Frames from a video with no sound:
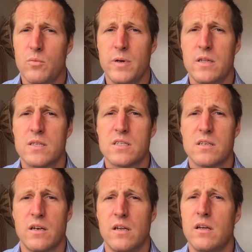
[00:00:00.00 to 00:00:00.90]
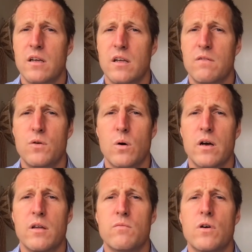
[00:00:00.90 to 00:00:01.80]
be in this study if you
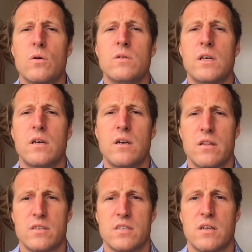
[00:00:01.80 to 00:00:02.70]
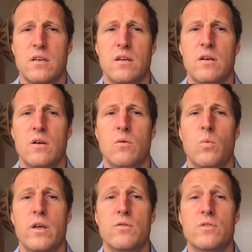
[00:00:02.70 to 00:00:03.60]
are enrolled in another study
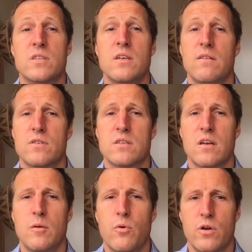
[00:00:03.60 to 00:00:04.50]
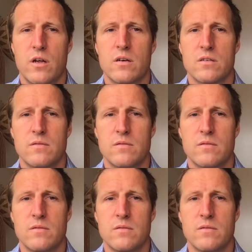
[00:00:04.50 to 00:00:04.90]
where you receive a study product.